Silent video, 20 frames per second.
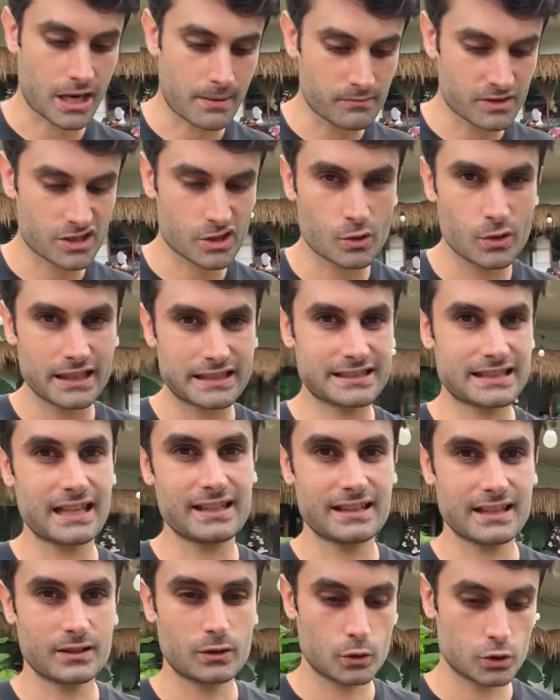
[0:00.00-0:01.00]
I'm so
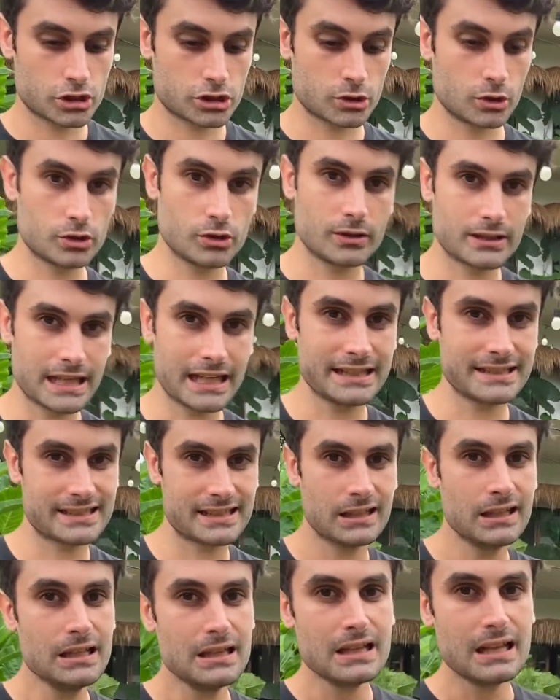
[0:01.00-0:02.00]
excited to show you guys.
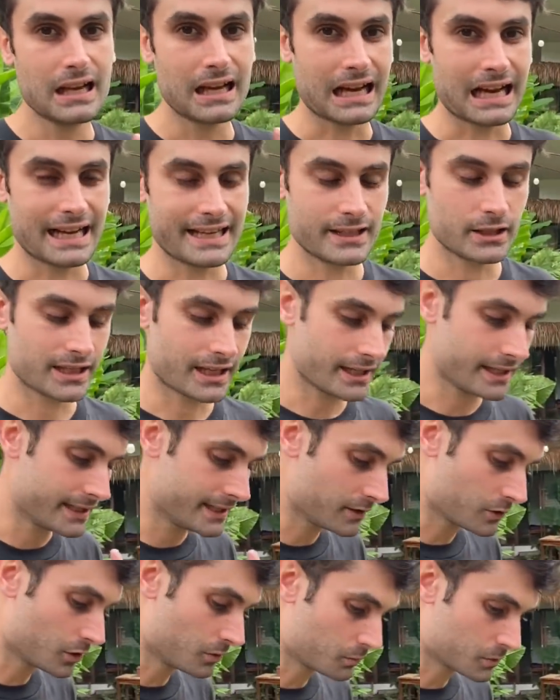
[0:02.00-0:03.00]
I
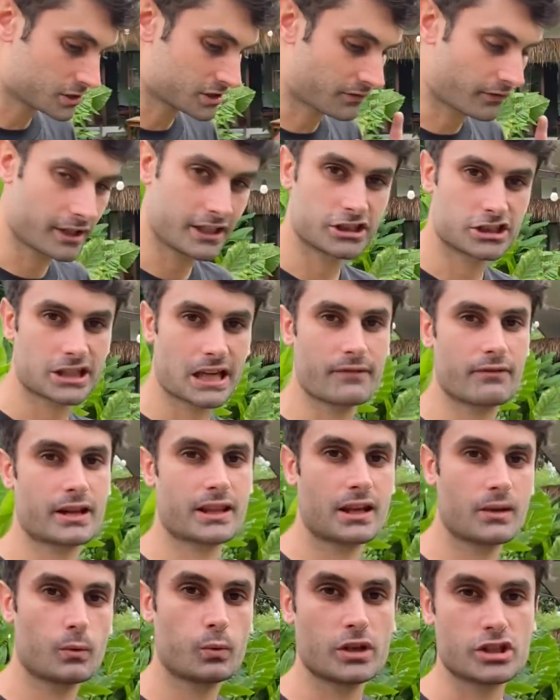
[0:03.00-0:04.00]
really almost finished
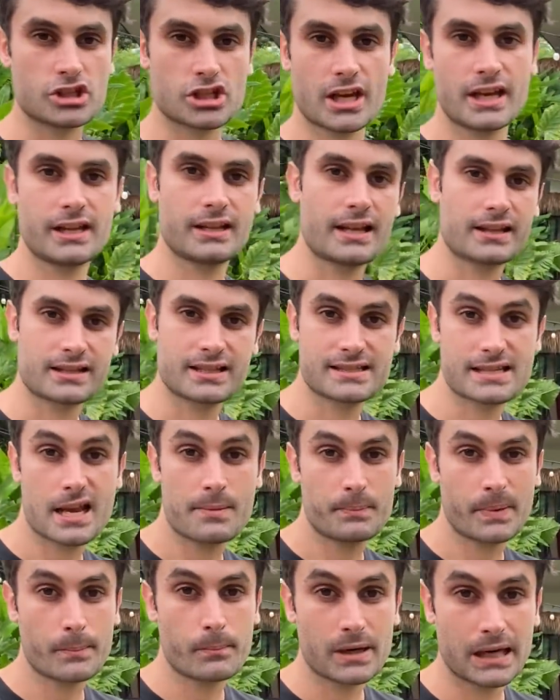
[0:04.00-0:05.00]
everything with Jay that is
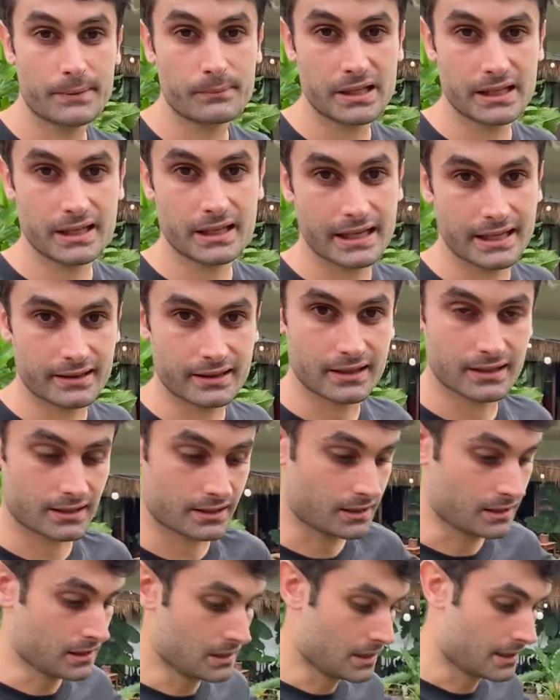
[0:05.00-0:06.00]
helping mommy,
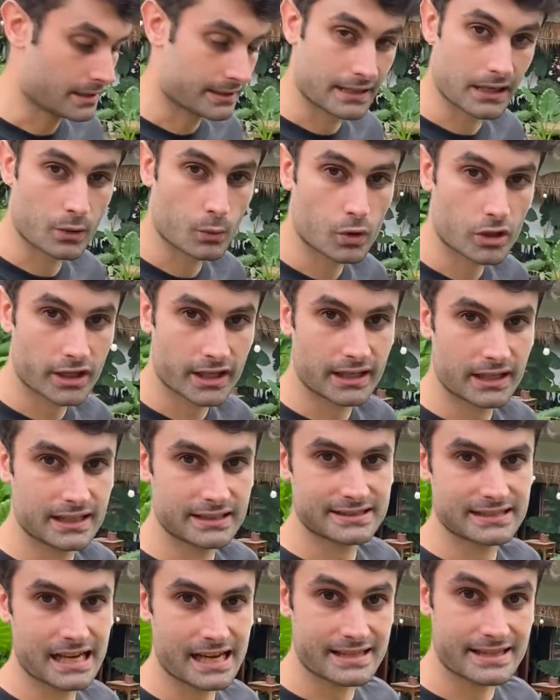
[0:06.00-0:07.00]
and they're working
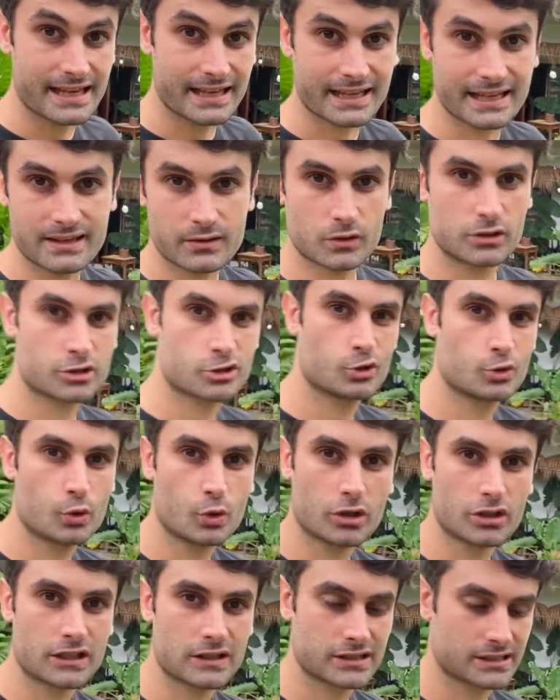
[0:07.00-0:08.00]
inside. I can also
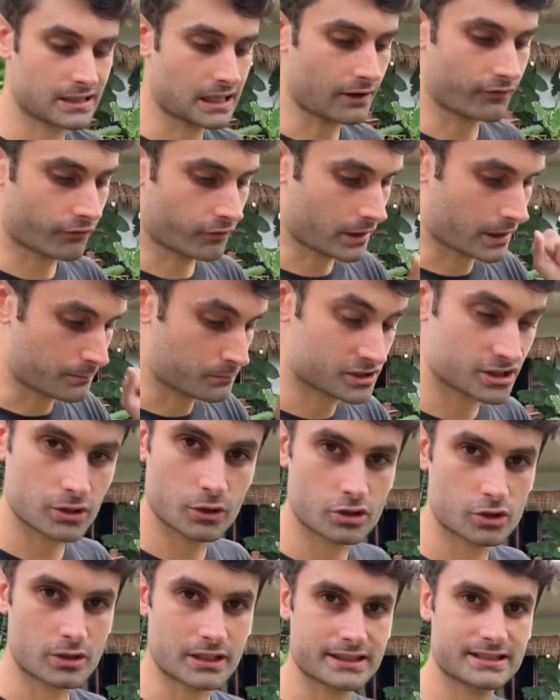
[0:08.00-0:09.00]
do other stuff. I'm
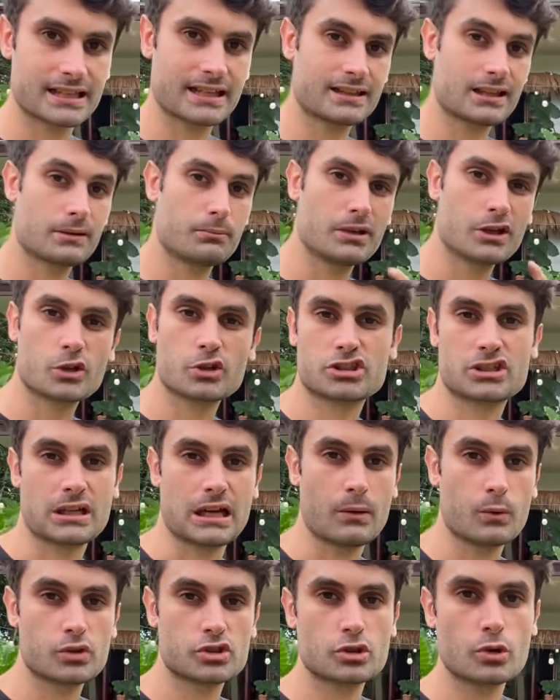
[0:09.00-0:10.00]
so, so excited because
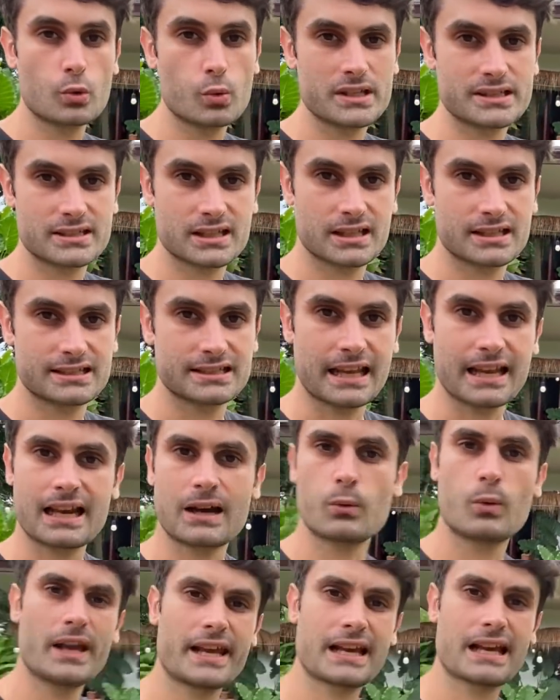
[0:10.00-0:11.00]
I was always staying
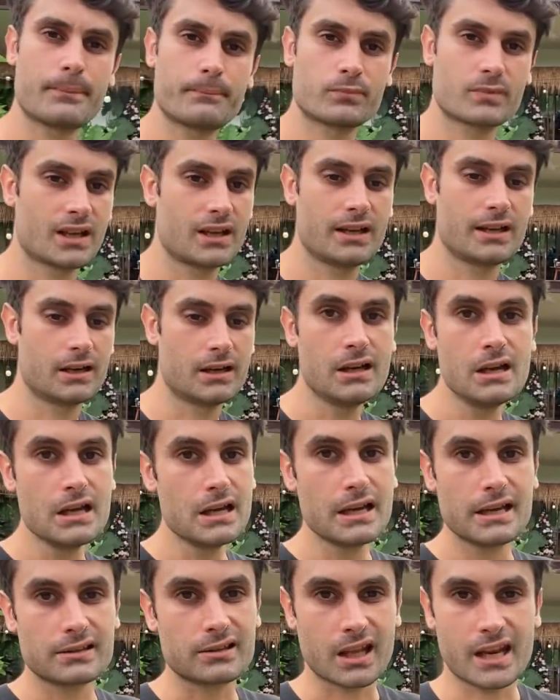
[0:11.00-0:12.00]
awake until
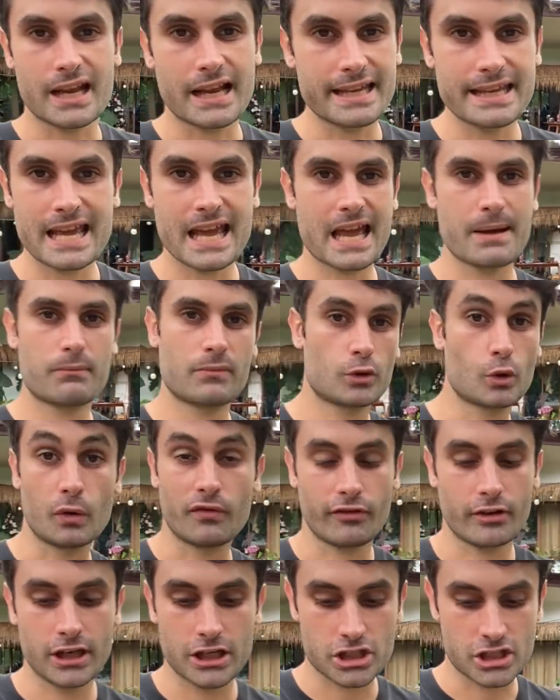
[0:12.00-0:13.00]
3 a.m. to
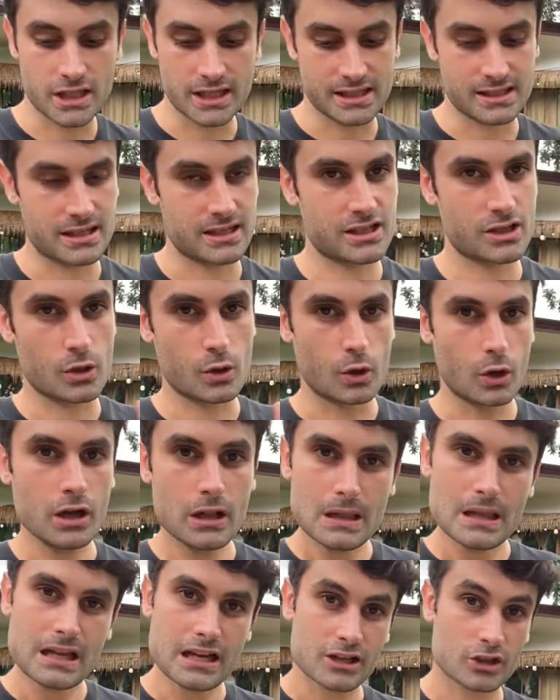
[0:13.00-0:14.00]
finish this. So
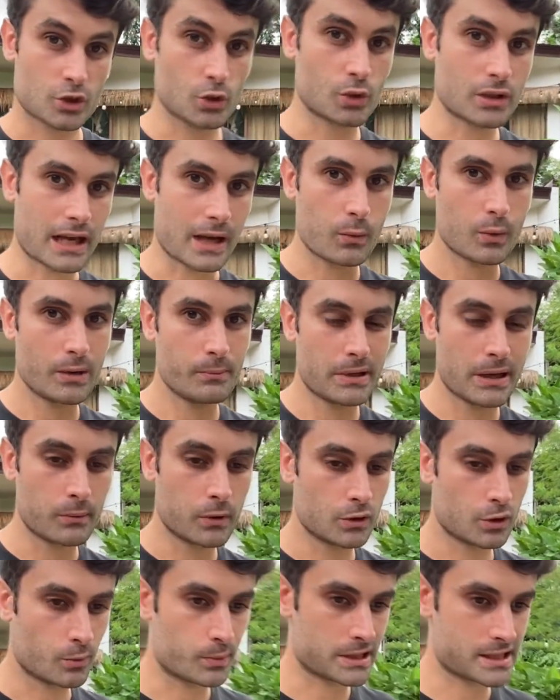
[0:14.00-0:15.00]
soon I will be
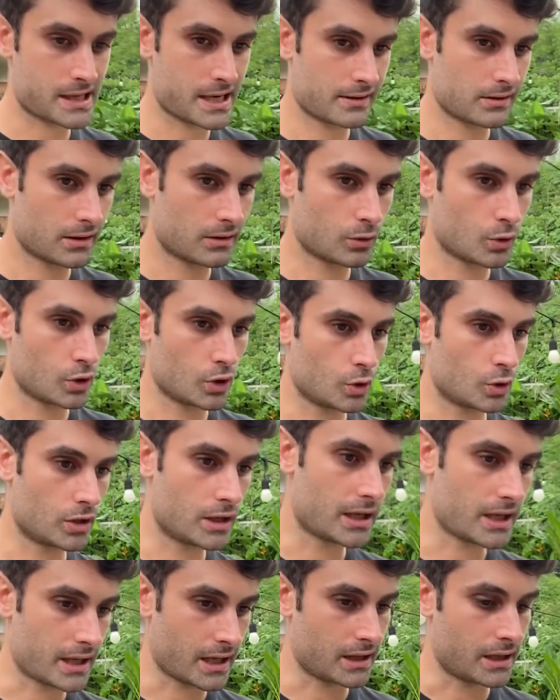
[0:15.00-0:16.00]
able to present to you
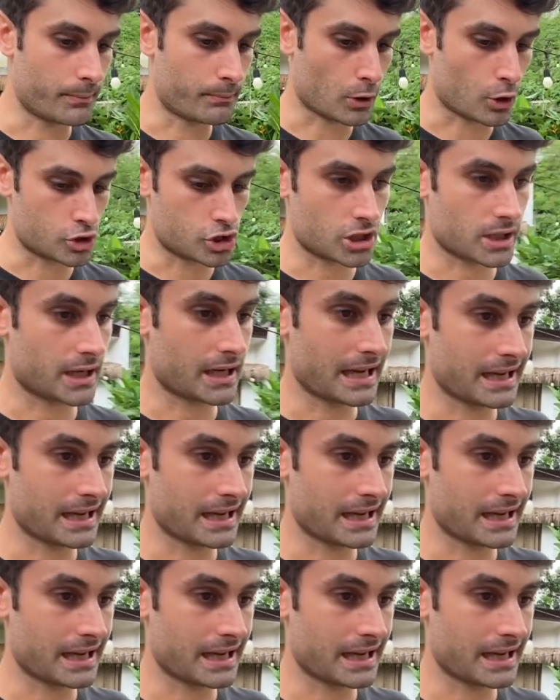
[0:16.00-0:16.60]
the project.